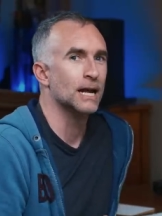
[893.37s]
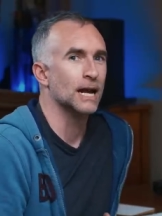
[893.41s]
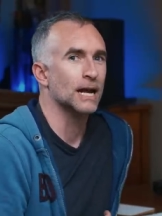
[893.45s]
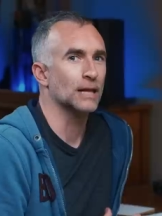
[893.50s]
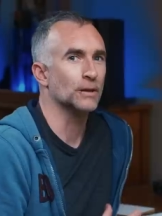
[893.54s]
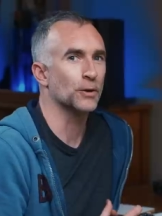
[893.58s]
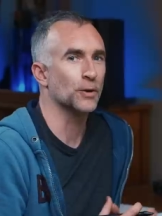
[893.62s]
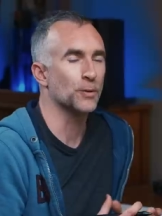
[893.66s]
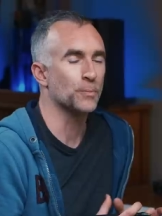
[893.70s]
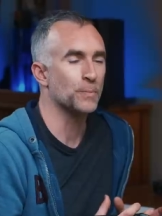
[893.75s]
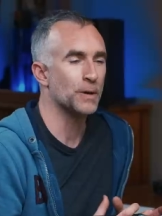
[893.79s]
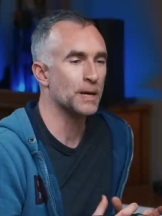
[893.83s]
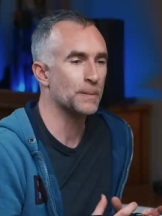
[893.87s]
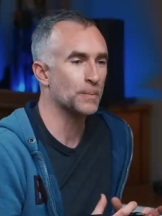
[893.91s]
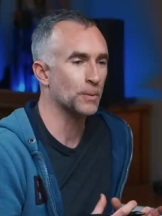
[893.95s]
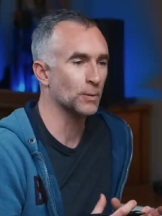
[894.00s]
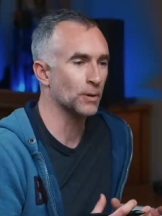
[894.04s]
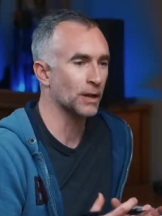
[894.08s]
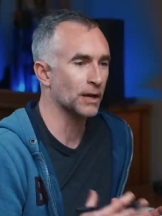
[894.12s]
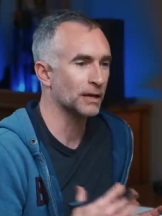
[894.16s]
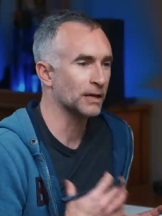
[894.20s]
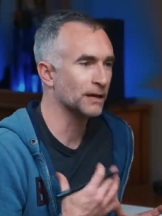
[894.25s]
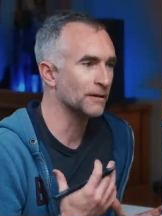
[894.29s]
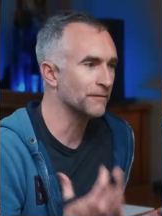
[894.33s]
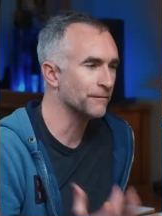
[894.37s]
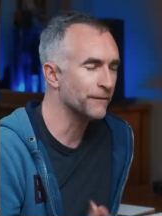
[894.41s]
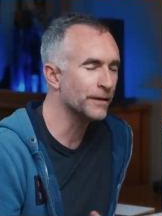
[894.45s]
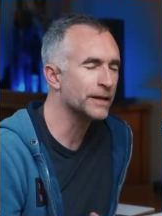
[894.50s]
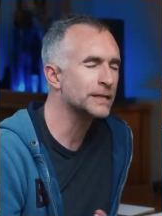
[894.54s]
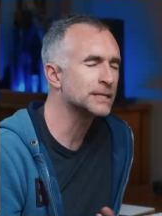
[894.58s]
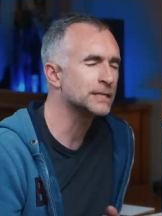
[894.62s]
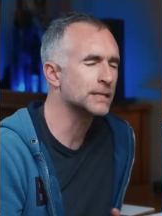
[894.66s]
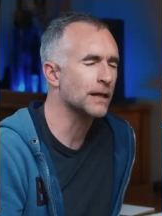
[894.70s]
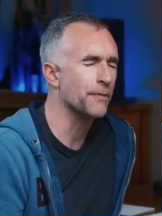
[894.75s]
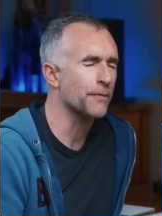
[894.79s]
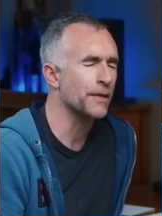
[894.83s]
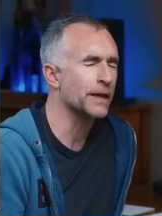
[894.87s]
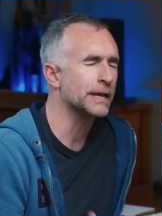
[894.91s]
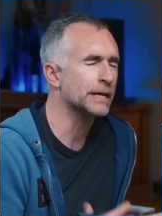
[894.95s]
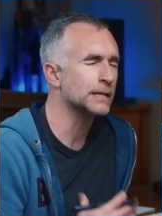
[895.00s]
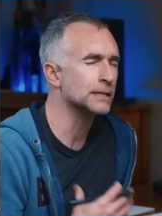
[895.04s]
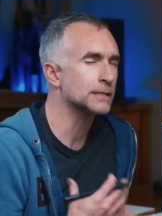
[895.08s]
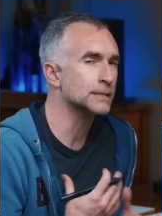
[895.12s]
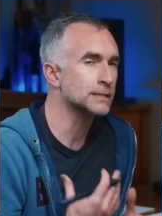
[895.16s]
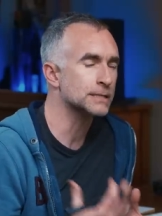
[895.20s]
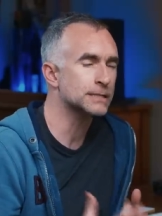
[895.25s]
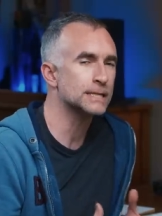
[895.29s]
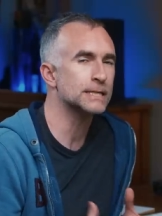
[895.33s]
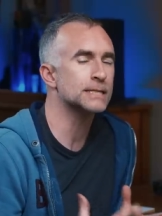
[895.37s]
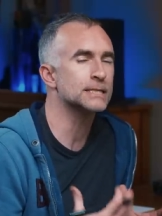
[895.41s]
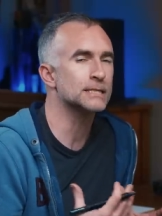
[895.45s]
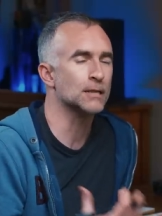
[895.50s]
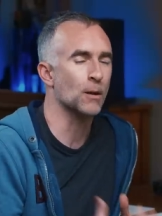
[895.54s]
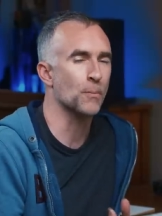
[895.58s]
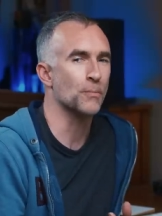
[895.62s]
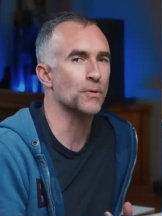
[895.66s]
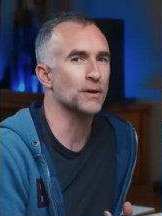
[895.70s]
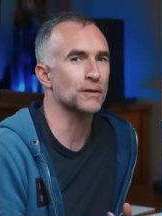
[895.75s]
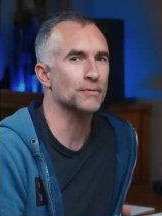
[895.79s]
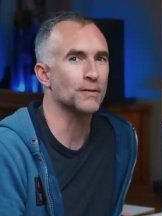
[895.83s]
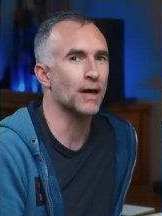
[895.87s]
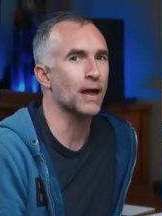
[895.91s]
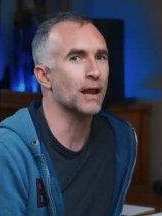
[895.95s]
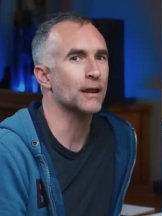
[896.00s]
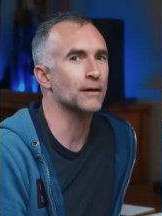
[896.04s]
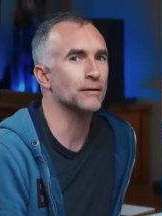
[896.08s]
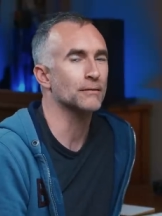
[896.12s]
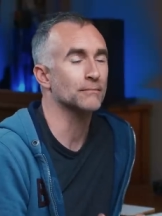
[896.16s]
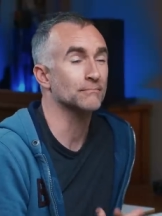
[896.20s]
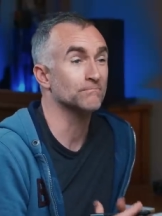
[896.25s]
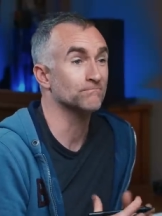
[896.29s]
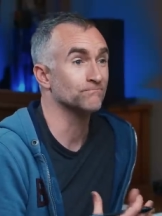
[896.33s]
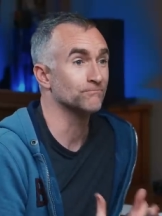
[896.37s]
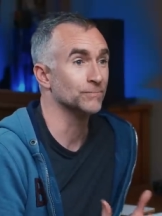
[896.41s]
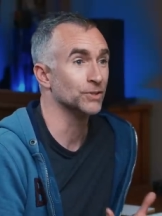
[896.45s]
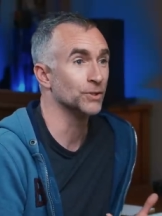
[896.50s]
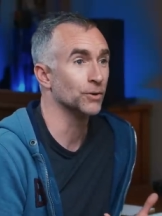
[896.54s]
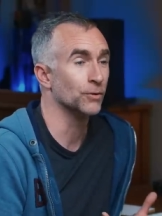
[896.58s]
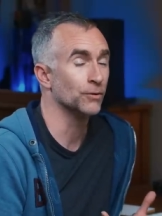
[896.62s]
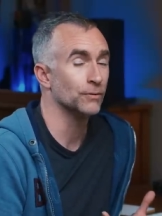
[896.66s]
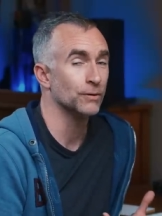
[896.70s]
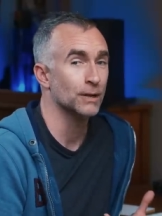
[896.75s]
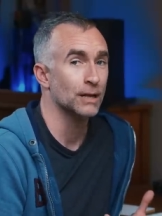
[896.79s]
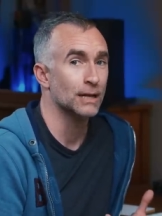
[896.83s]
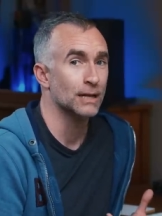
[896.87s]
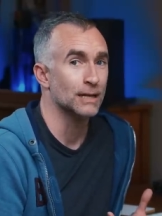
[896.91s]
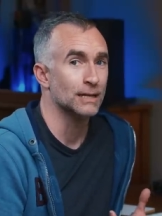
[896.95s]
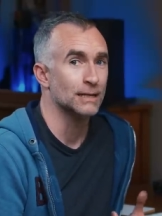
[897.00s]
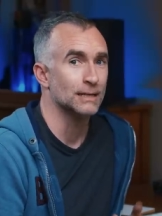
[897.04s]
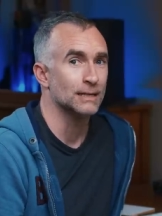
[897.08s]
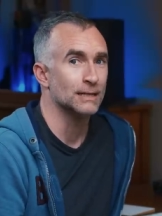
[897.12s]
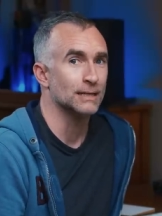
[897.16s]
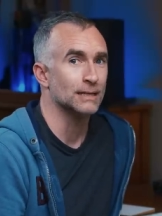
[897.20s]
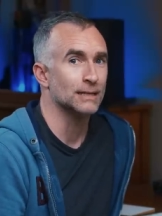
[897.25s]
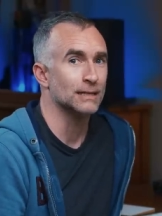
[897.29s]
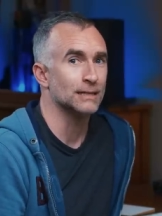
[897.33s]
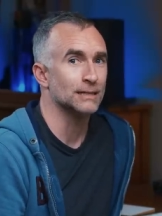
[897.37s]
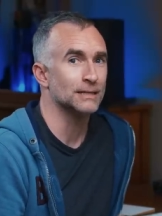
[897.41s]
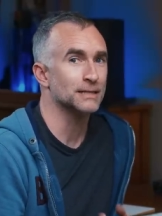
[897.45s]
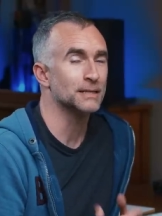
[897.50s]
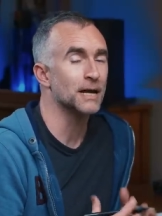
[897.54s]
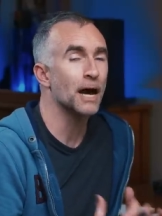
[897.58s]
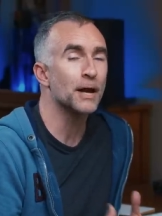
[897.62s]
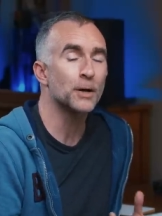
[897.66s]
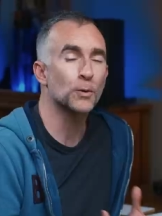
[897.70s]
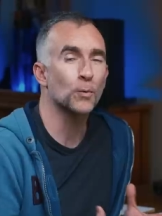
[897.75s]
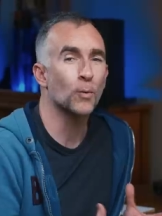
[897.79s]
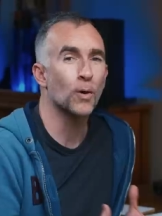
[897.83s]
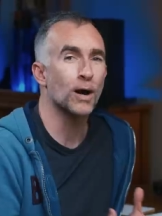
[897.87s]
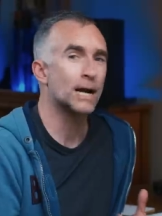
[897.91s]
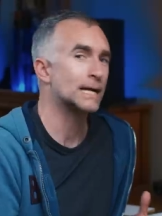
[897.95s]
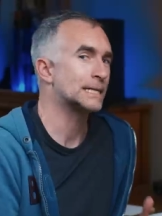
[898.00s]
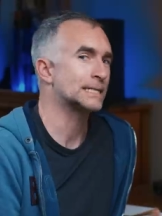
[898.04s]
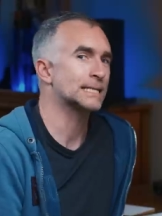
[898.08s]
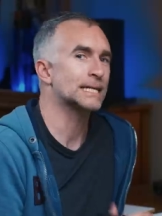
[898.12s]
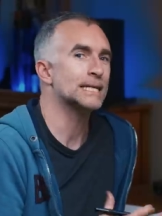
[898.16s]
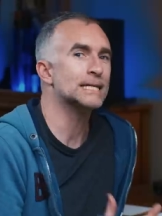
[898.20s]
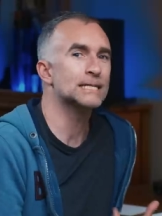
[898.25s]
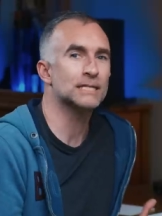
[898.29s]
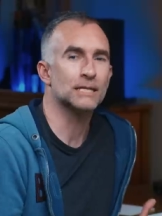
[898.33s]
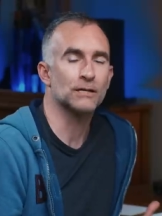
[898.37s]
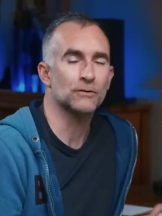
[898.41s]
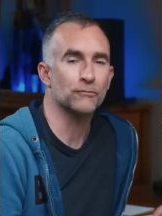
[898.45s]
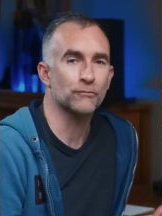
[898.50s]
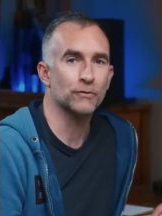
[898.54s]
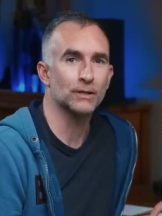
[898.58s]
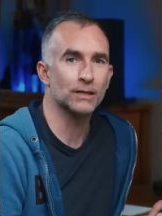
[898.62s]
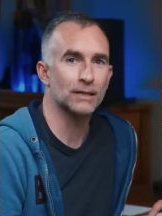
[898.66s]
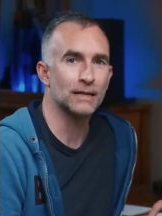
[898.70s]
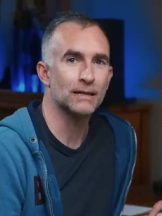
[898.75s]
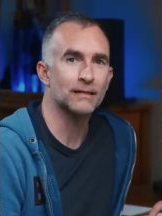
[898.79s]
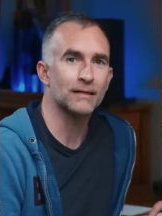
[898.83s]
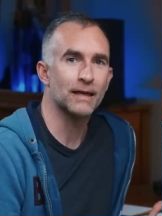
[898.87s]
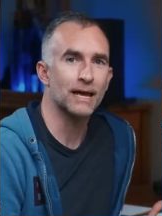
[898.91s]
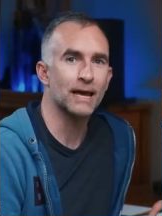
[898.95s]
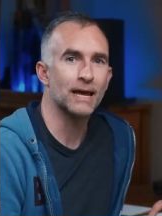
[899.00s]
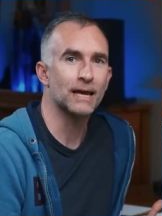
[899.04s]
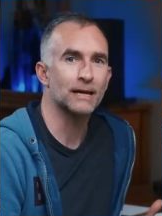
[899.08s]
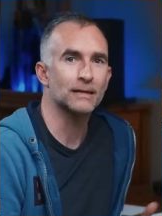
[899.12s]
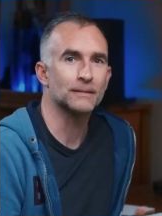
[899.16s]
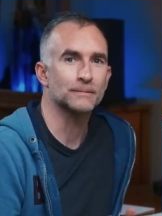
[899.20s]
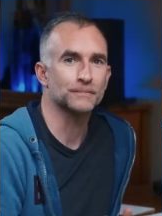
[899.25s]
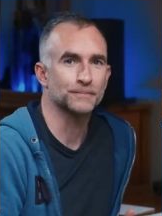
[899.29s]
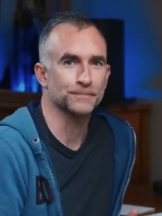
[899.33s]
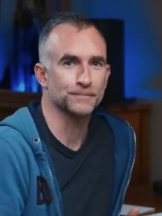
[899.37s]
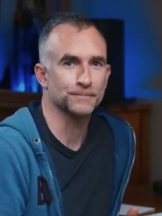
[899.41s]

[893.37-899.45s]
A lot of people are convinced that they can see something that, you know, data-wise isn't really there.